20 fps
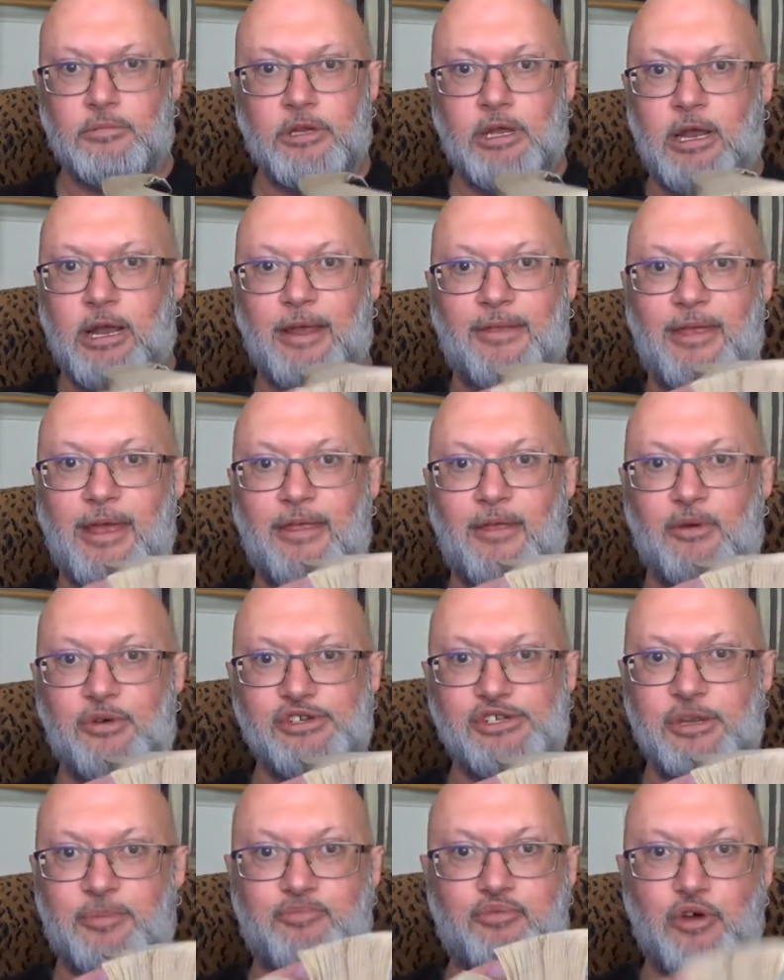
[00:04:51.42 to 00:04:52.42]
and then there
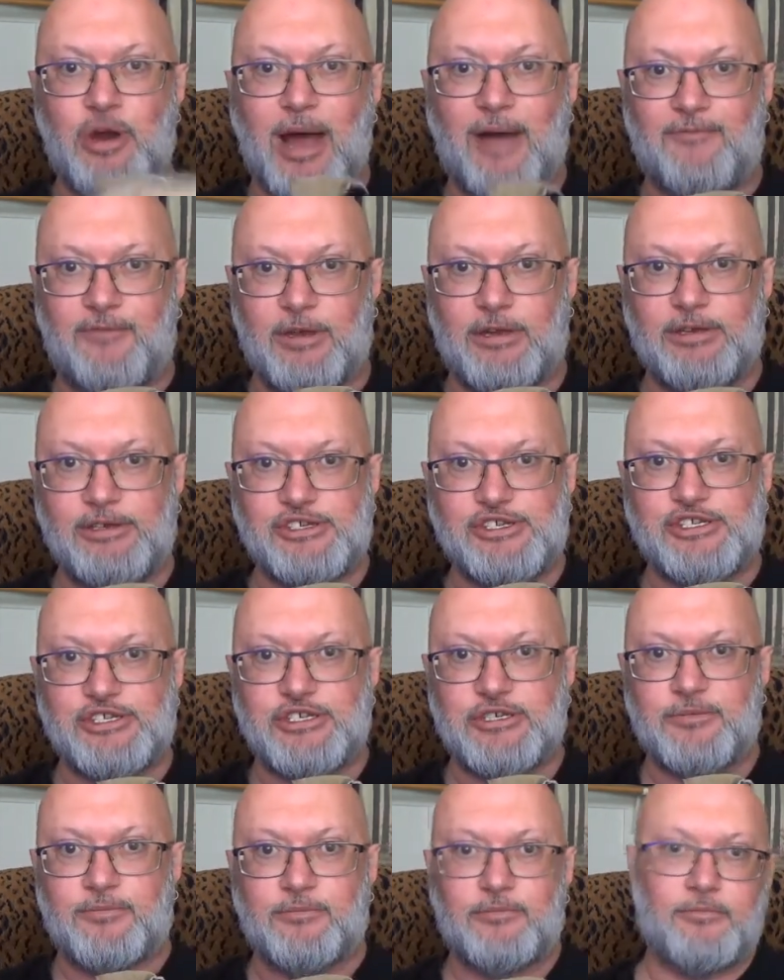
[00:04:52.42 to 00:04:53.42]
was the
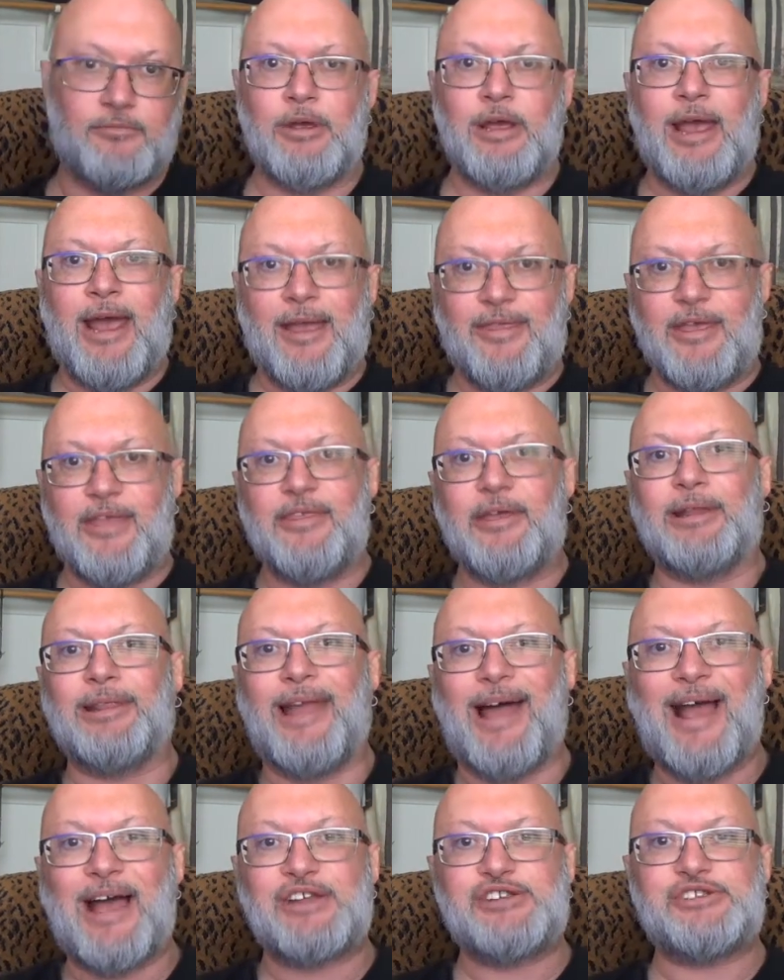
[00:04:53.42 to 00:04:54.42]
prophets, and then
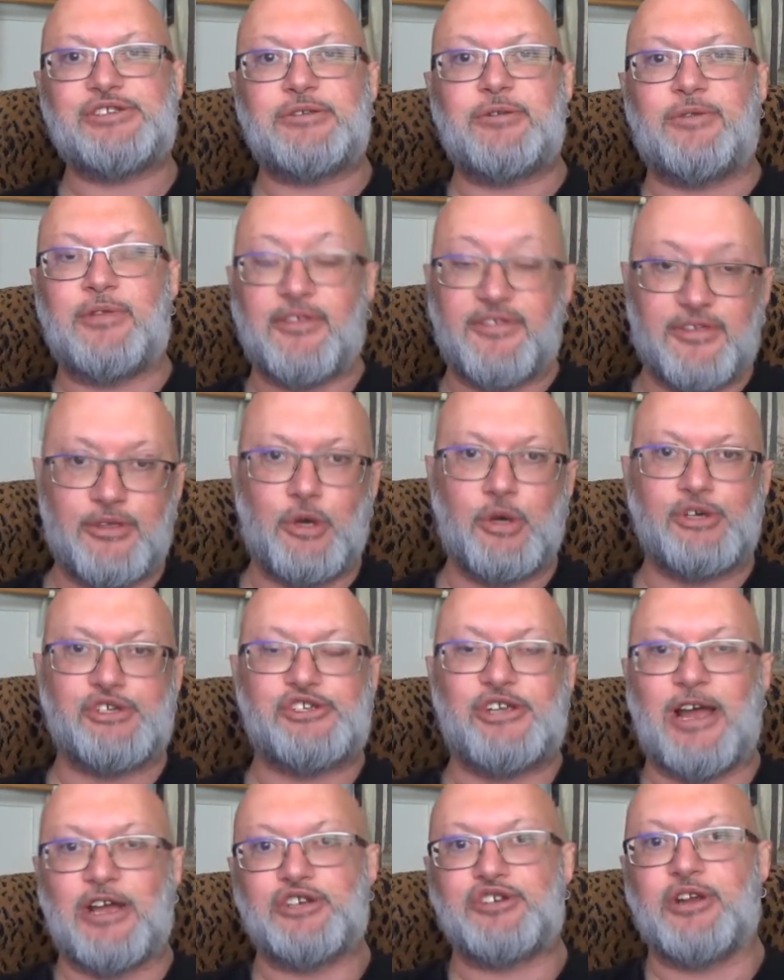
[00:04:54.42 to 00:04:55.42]
the third
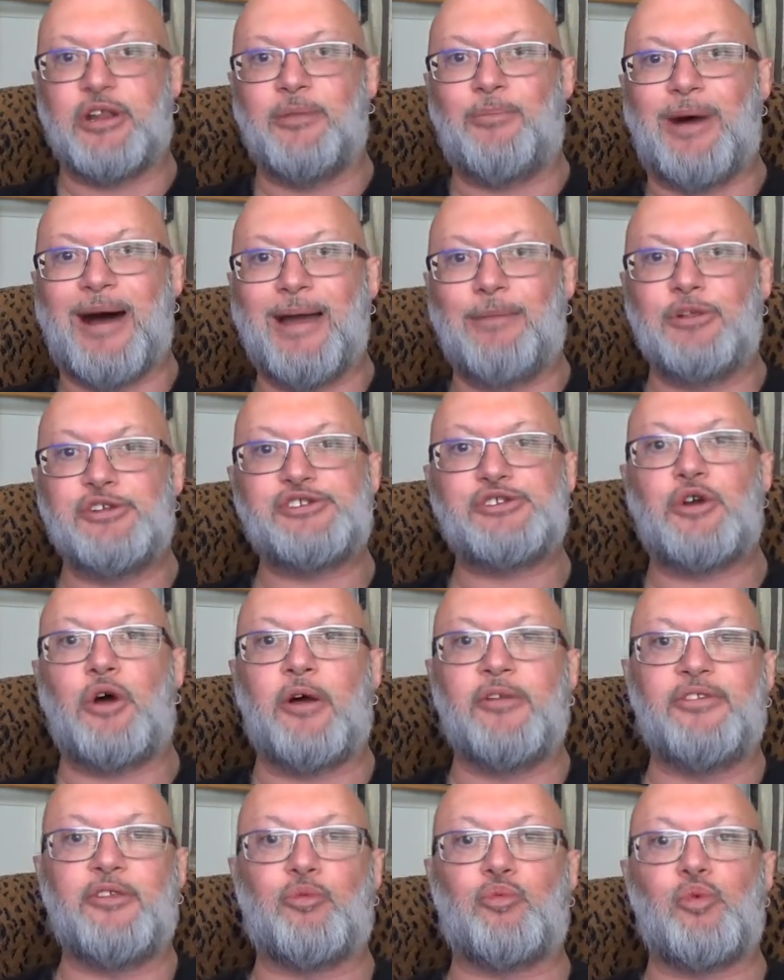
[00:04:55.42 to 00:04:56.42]
section of the Bible is
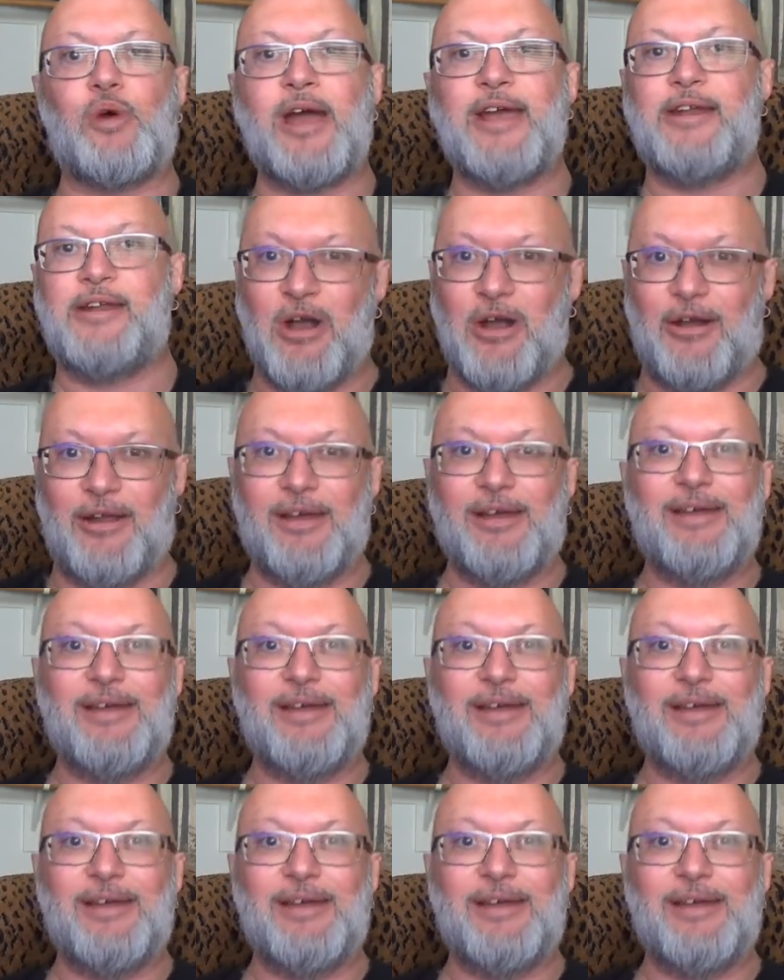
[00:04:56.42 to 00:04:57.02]
called the writing.